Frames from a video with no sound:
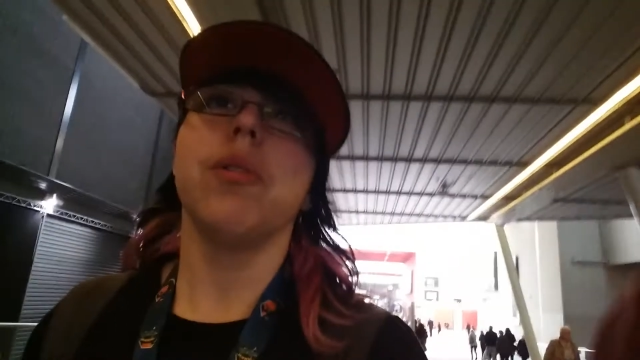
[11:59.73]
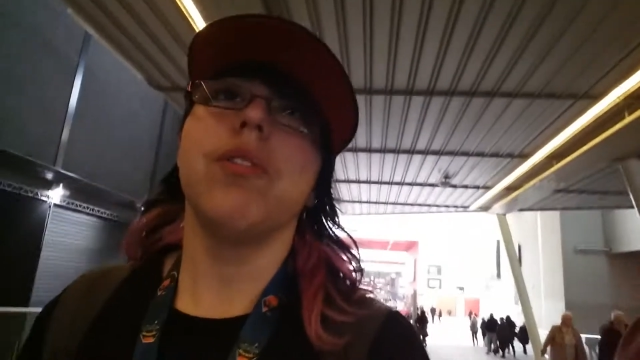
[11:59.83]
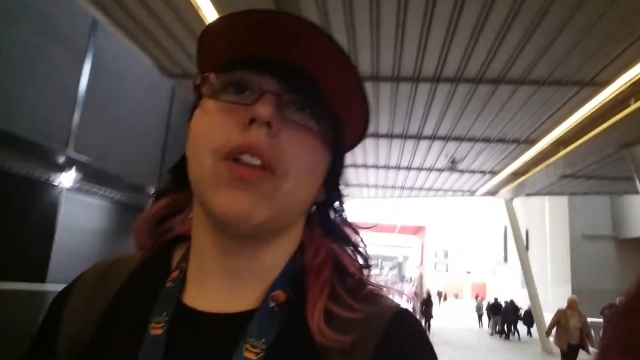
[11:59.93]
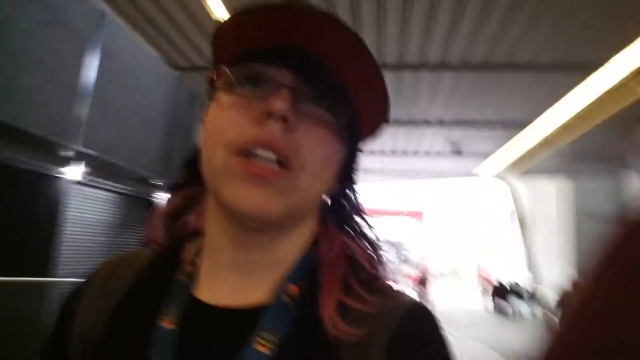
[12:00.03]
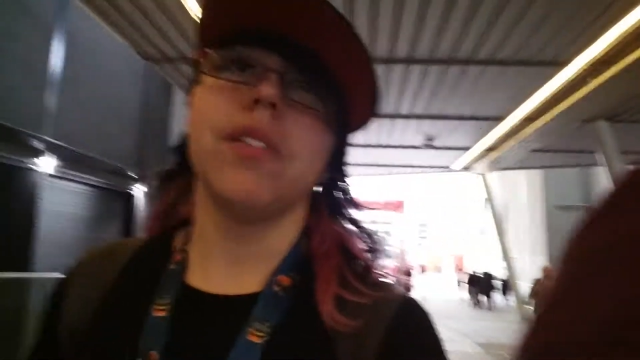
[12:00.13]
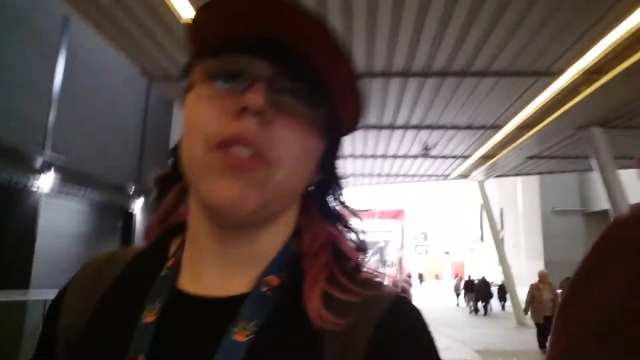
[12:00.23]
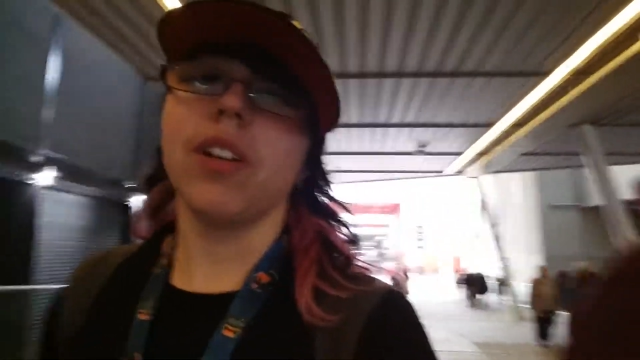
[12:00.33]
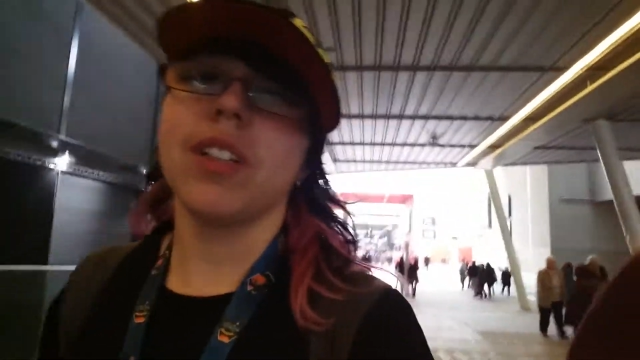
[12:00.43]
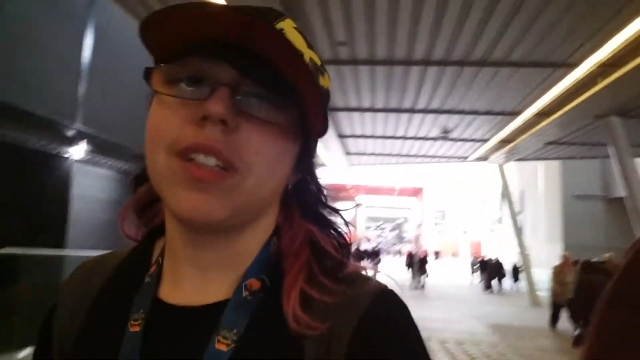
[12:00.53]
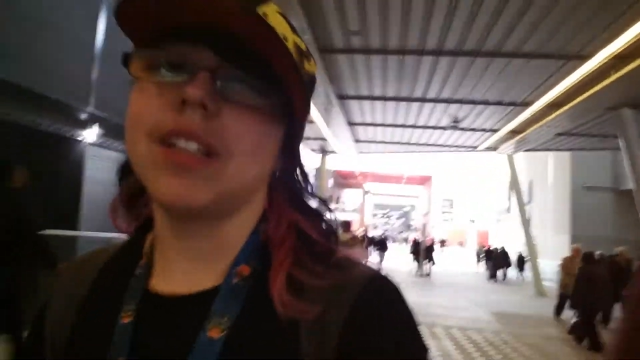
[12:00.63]
with
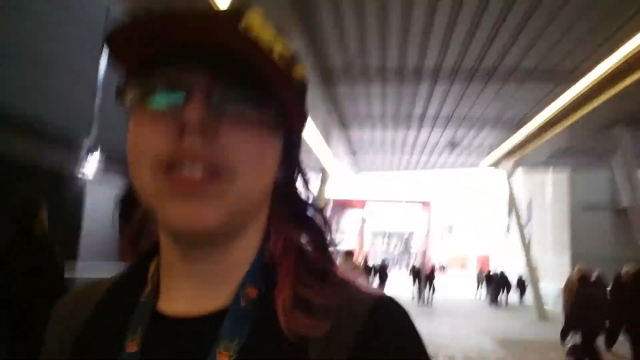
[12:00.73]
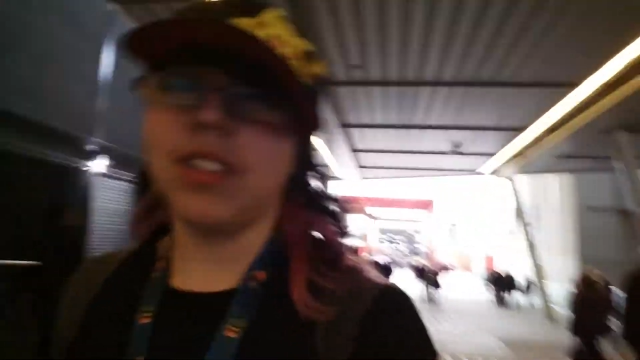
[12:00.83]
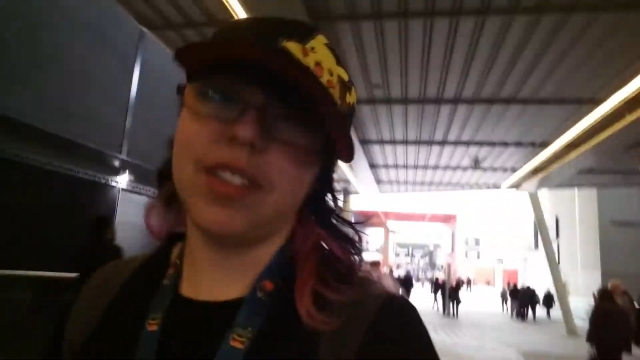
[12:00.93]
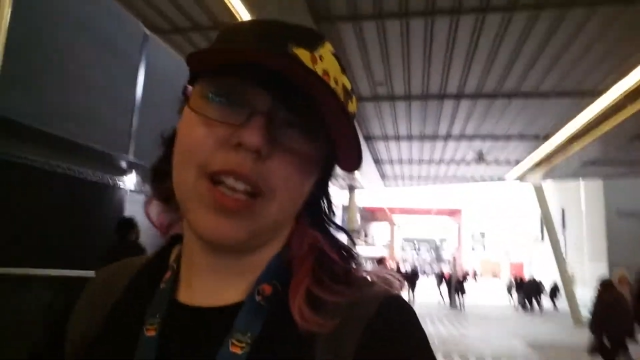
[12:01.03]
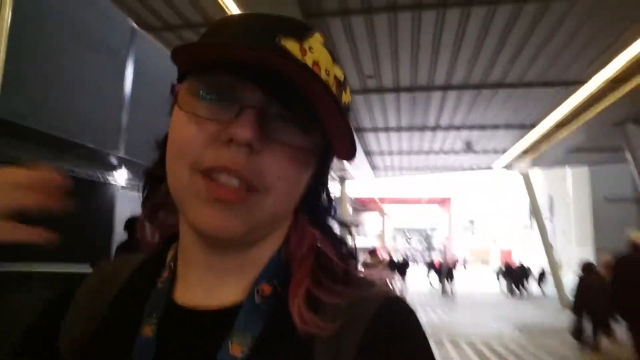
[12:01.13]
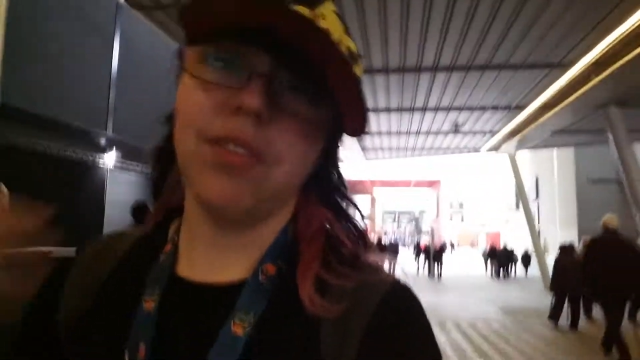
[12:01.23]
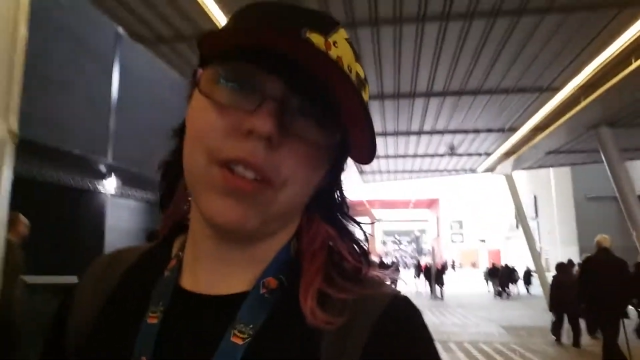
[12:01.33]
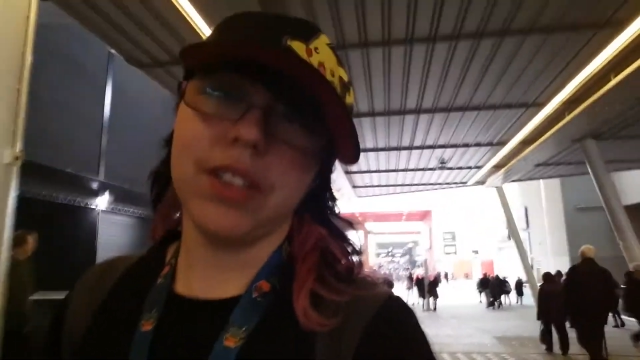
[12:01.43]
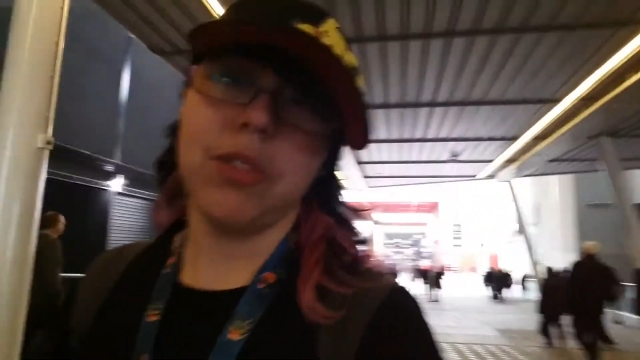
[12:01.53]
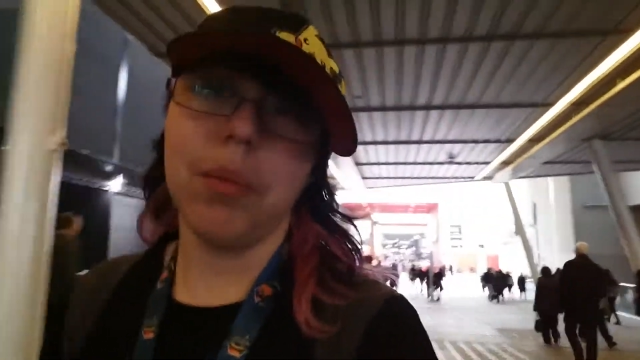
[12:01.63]
Lycanroc because I can just take the
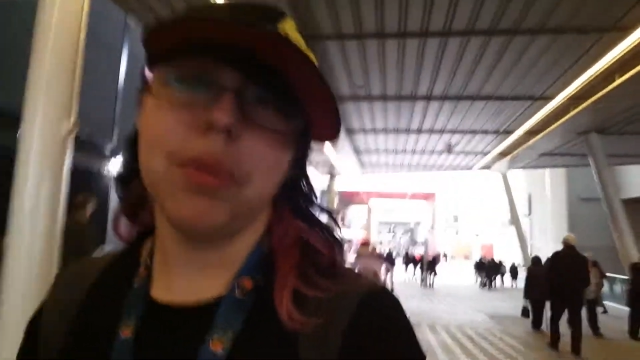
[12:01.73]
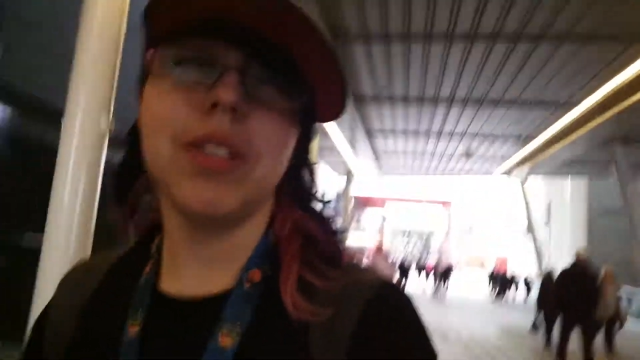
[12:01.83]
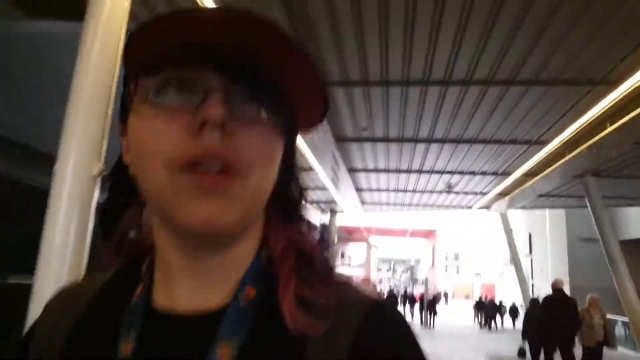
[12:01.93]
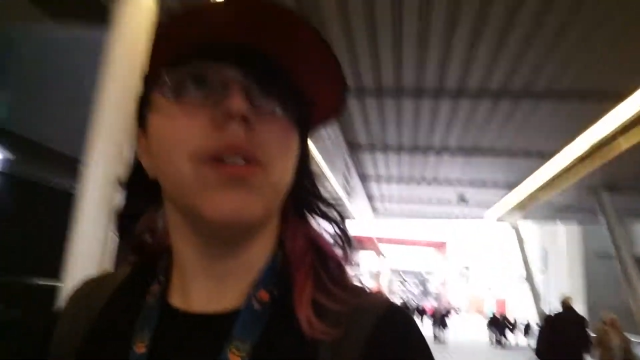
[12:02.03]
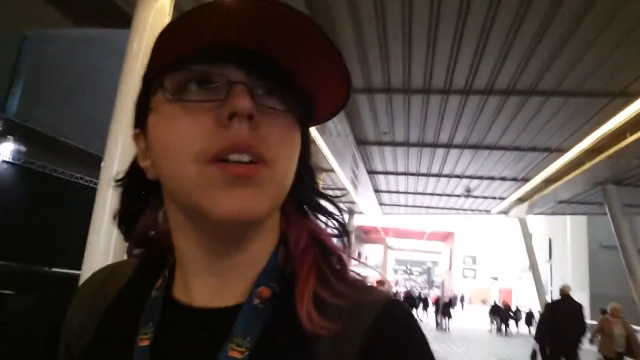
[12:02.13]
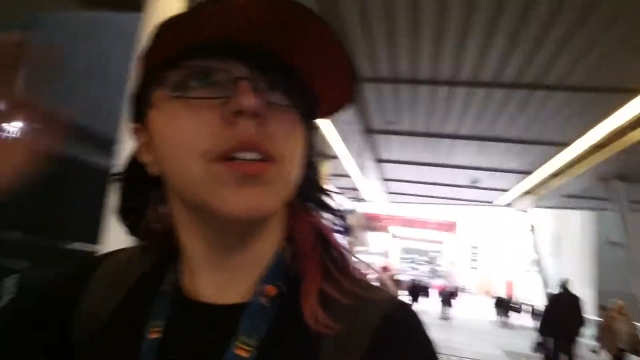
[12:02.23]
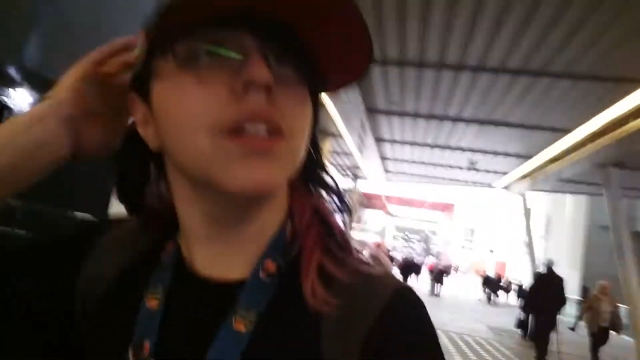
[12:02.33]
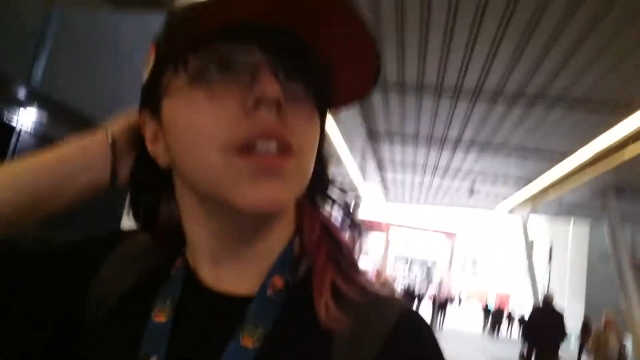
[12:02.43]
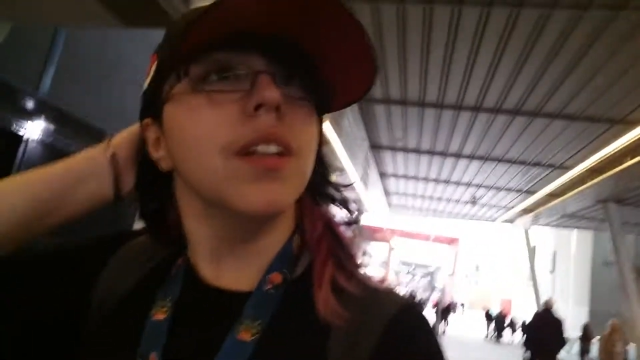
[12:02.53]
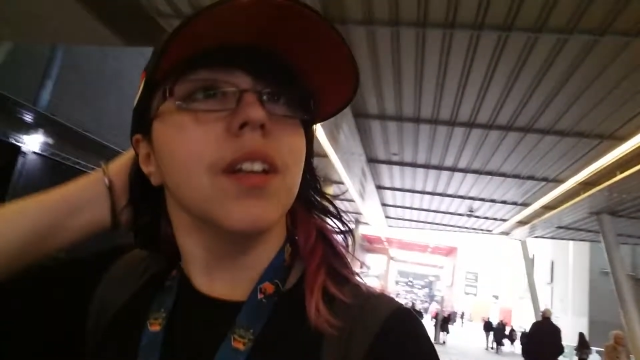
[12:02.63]
fucking jumpers out.
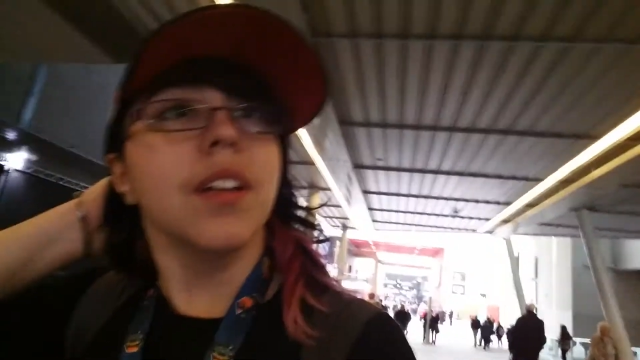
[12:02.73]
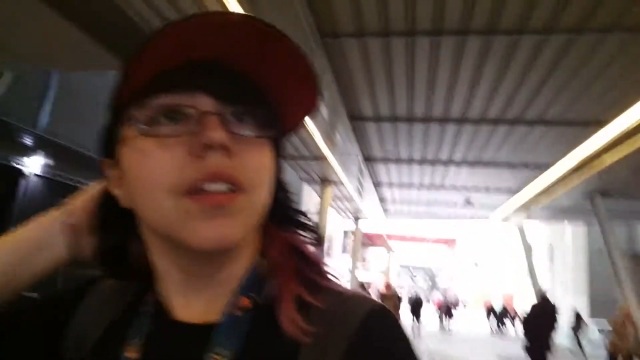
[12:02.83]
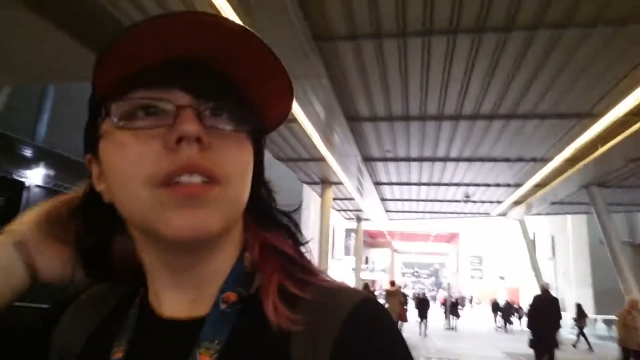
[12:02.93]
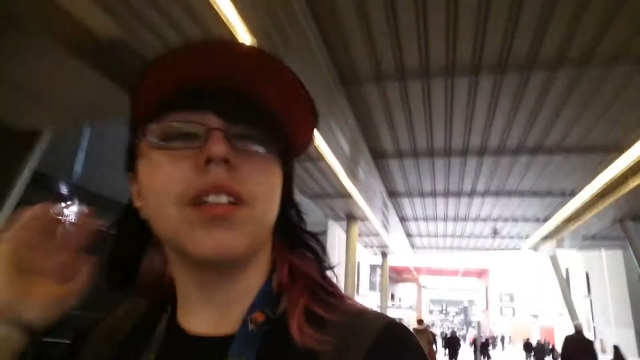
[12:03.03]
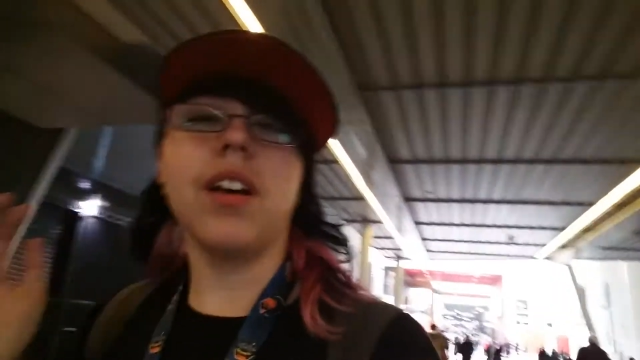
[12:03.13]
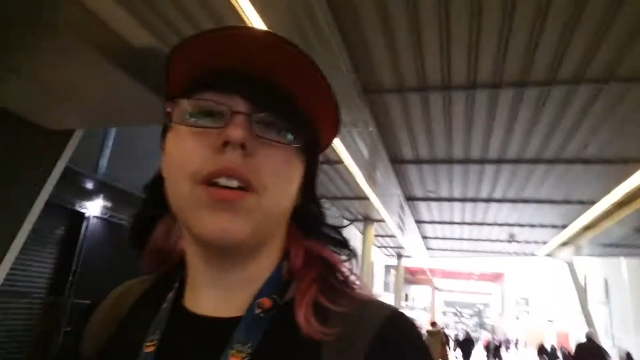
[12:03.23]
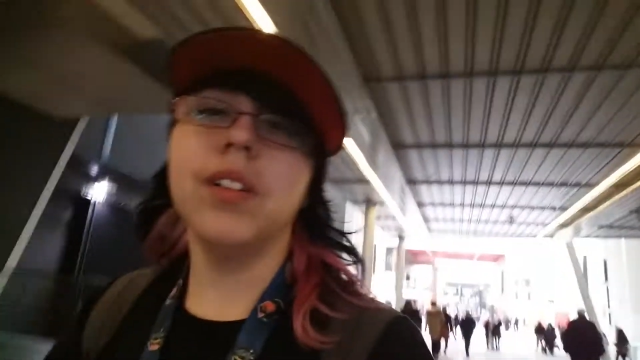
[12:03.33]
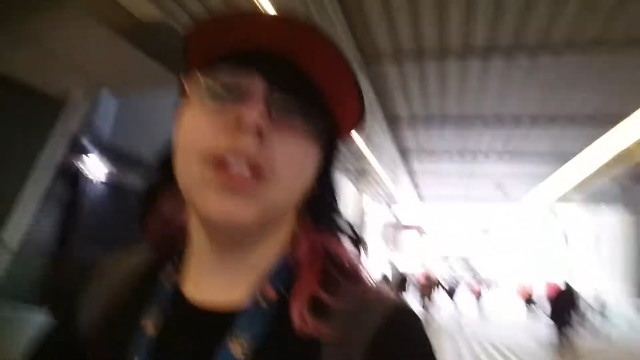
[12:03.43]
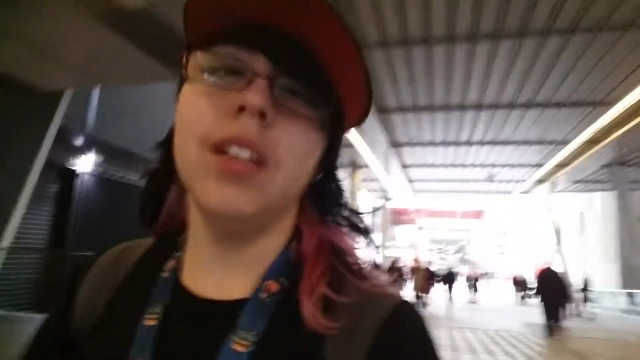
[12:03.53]
So,